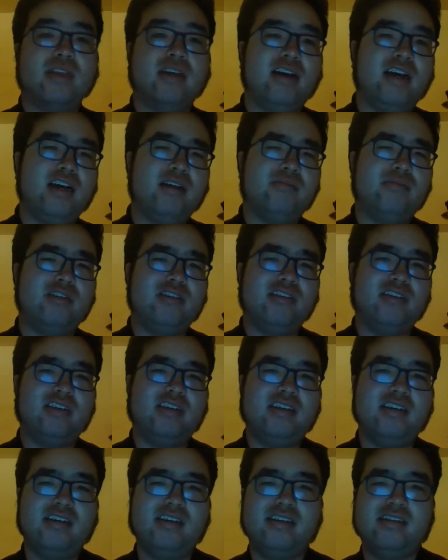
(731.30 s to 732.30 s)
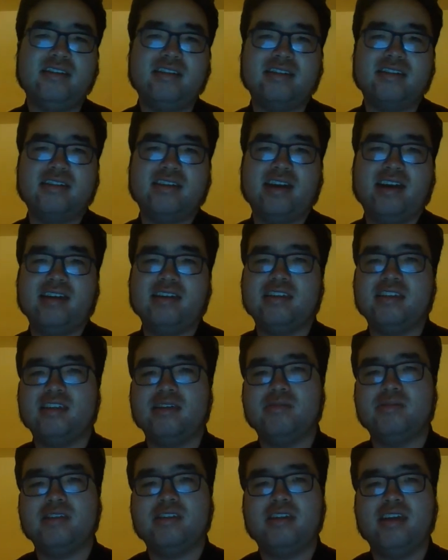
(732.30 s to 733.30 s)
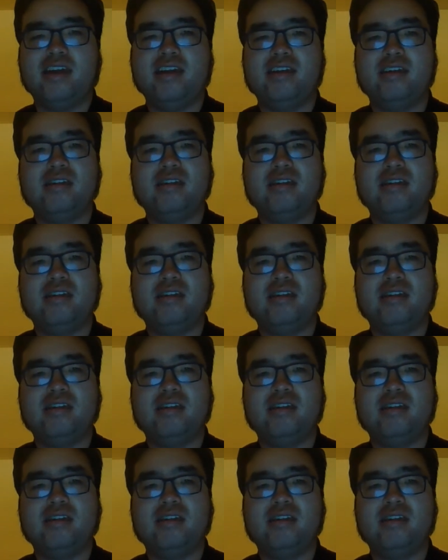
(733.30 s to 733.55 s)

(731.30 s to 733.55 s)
Admiral Hood's assigned ships stayed